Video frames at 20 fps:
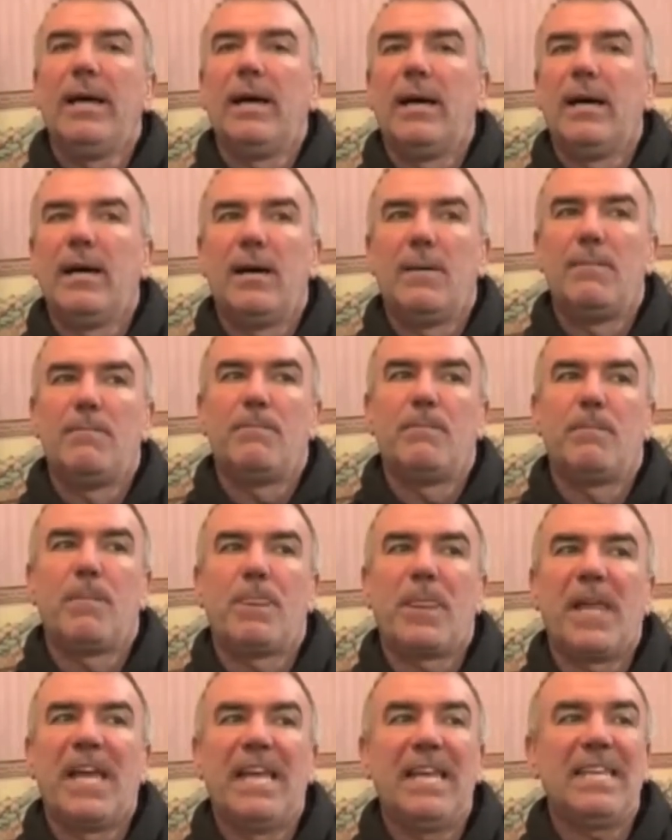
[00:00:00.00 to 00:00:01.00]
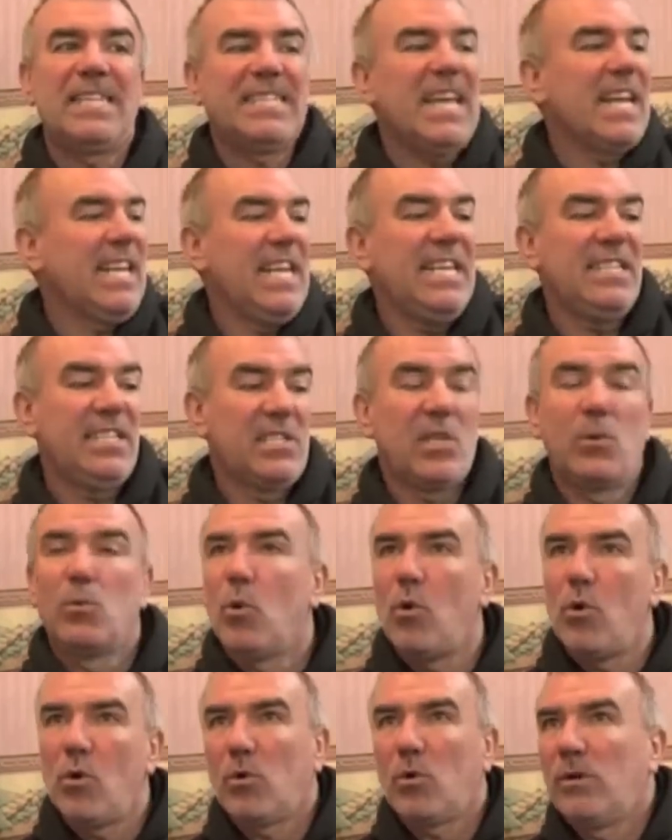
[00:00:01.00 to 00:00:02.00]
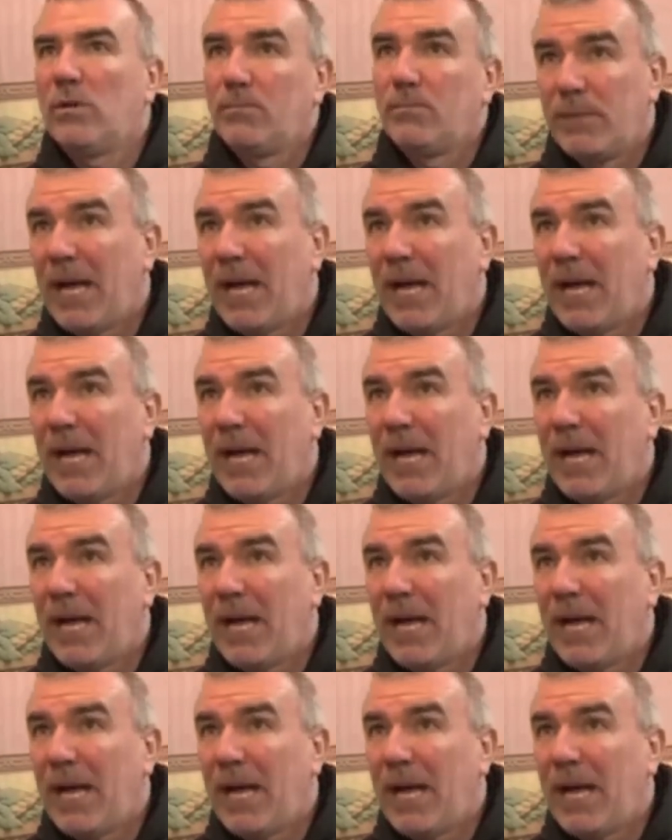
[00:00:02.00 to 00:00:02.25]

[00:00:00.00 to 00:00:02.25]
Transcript: It's dead easy to walk